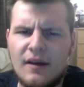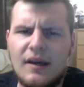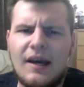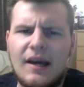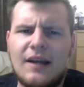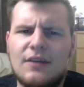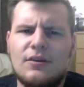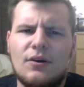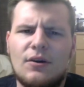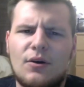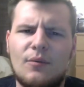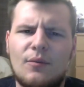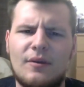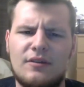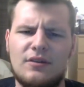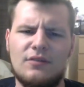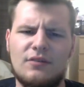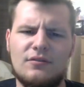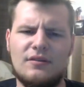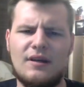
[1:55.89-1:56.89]
and you know them
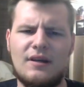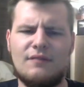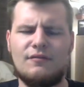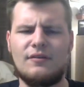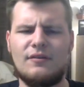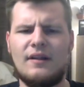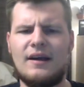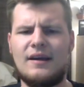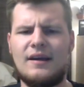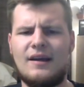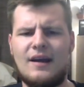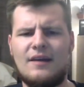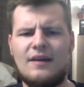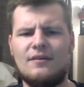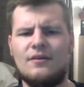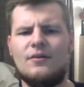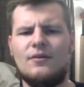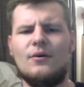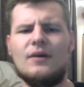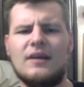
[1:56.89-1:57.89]
as a username for like, I don't
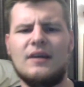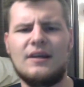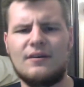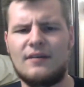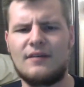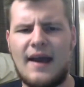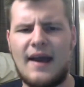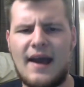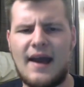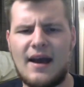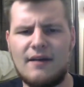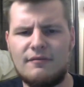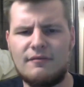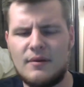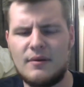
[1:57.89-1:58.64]
know, a year and a half,